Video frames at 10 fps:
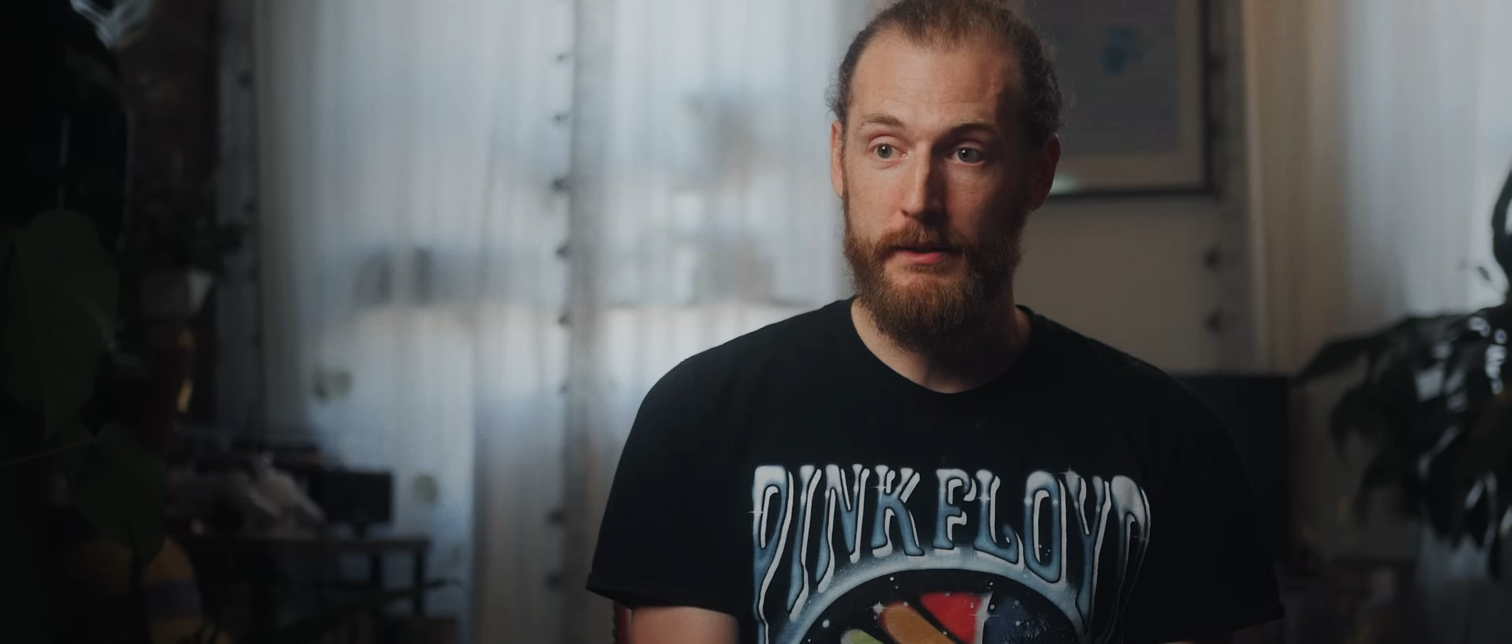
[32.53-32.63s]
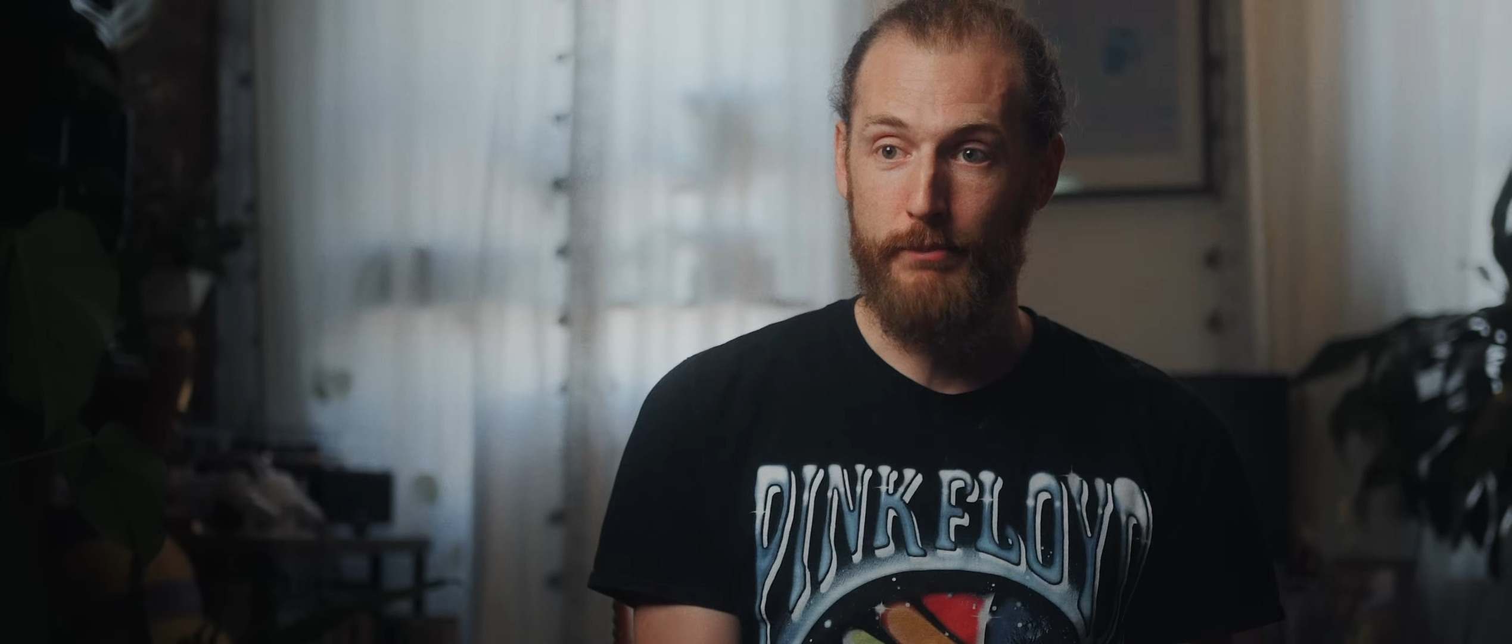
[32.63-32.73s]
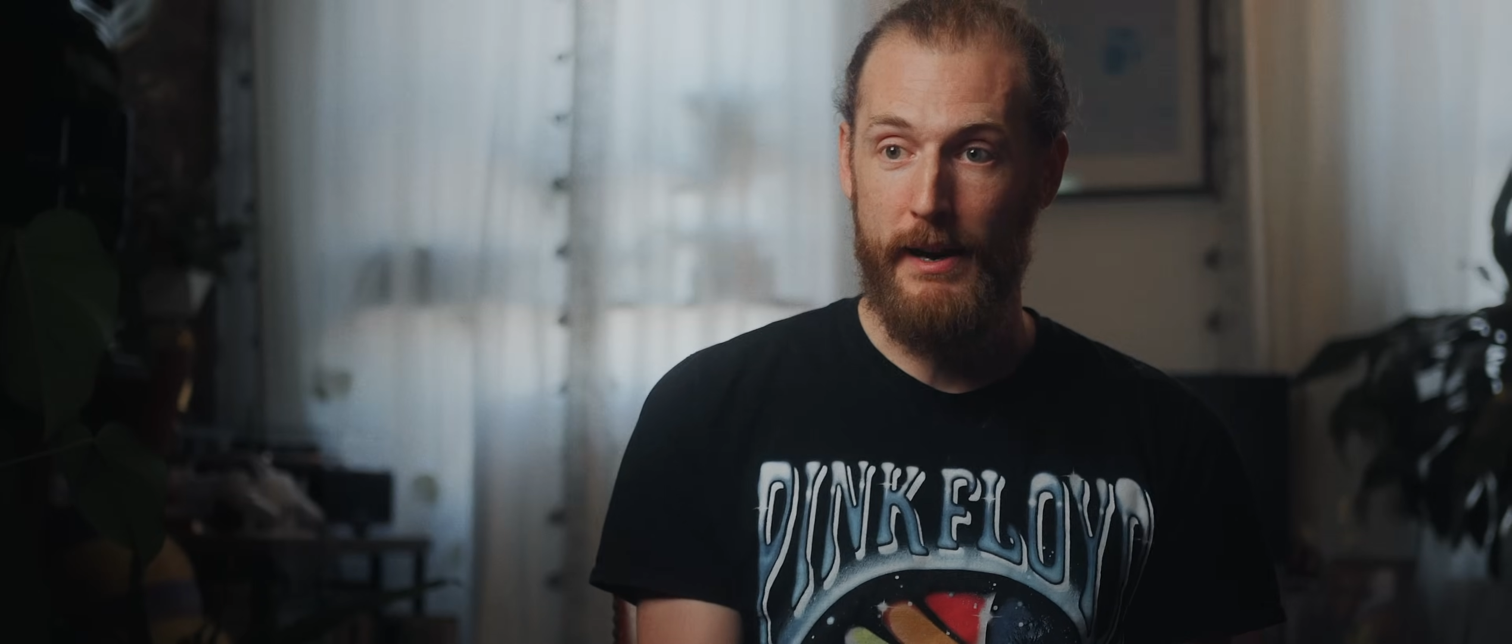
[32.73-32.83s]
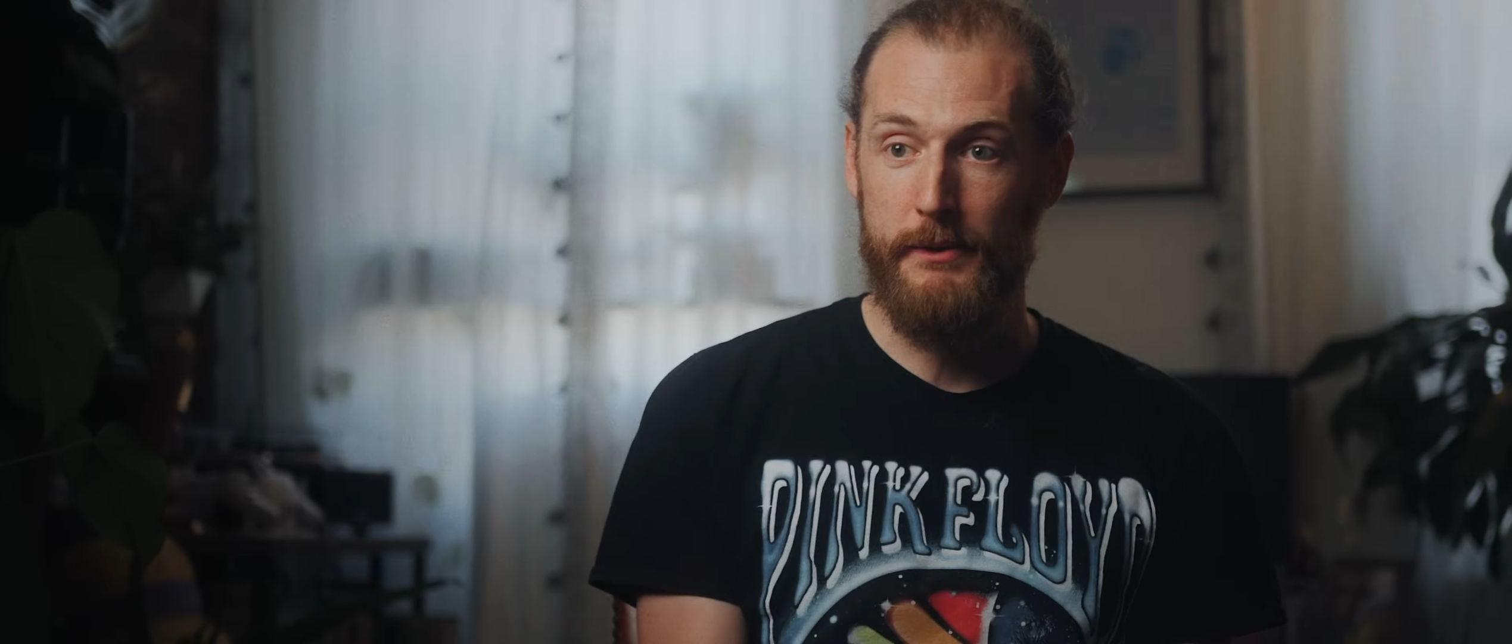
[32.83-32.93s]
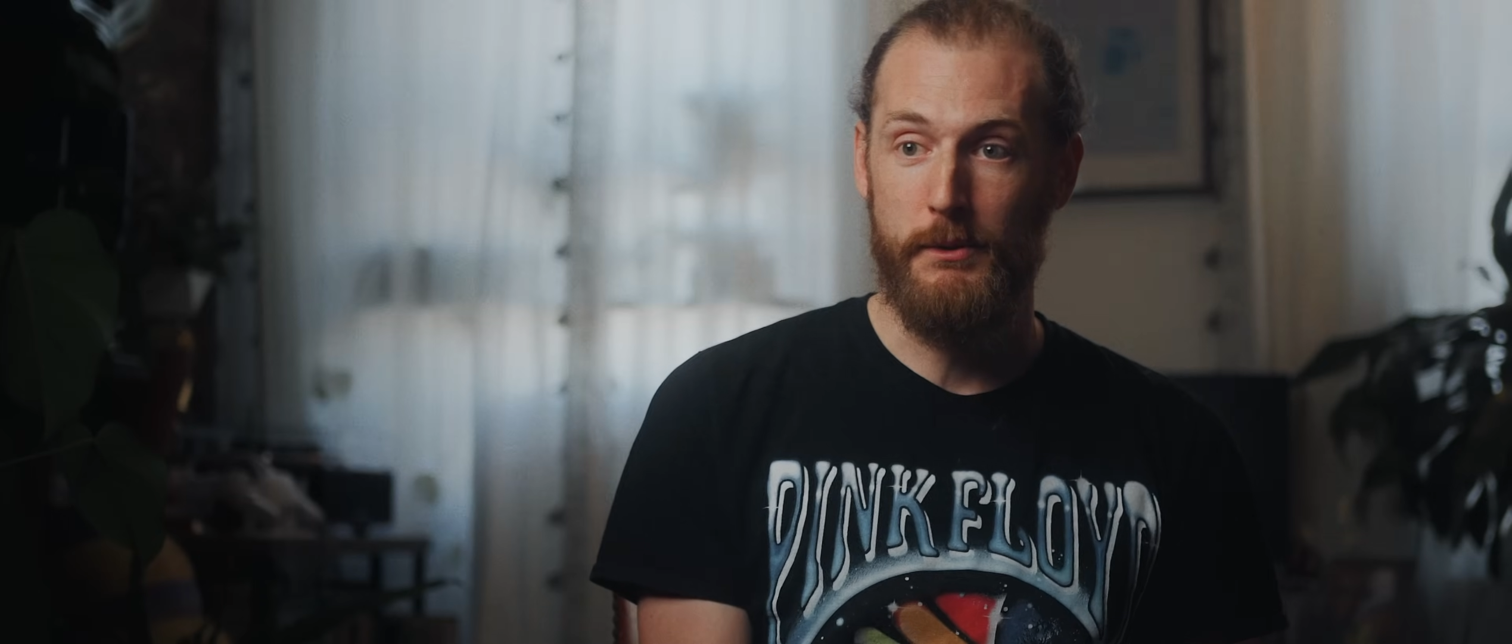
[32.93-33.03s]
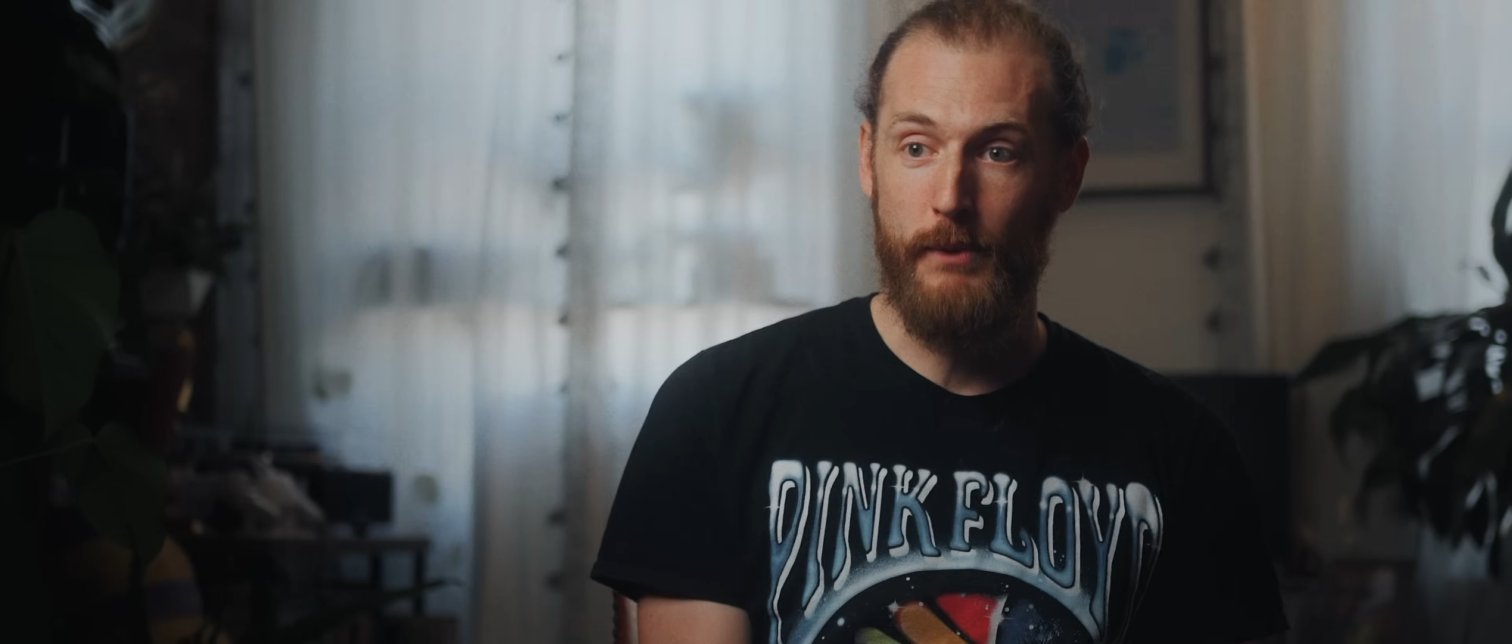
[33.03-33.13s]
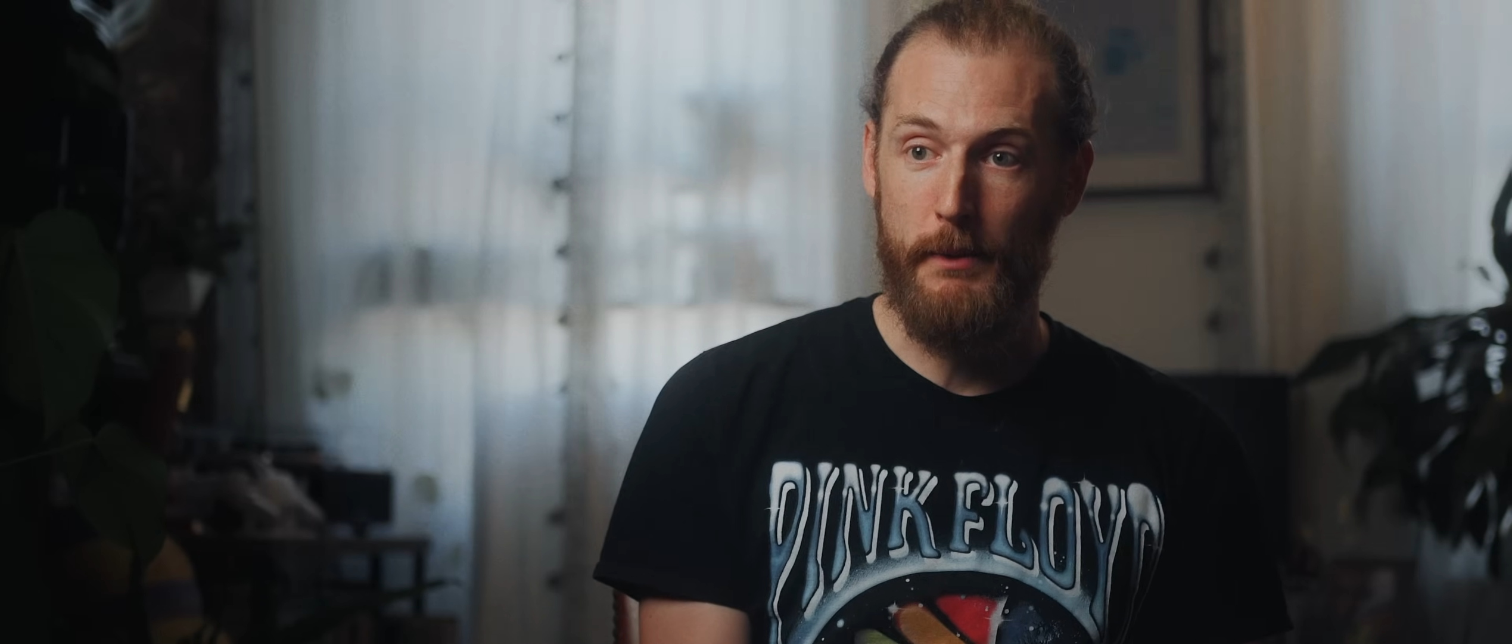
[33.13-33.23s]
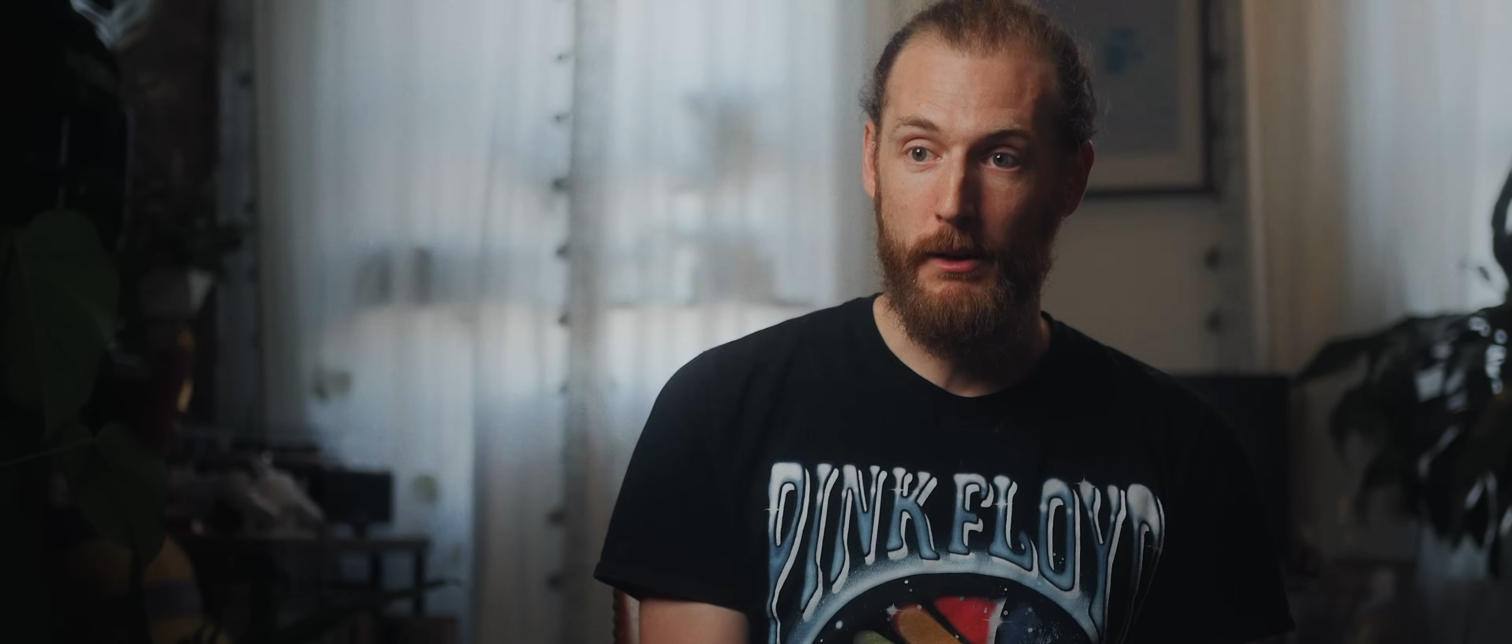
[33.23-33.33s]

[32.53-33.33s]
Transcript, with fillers: to browse the web a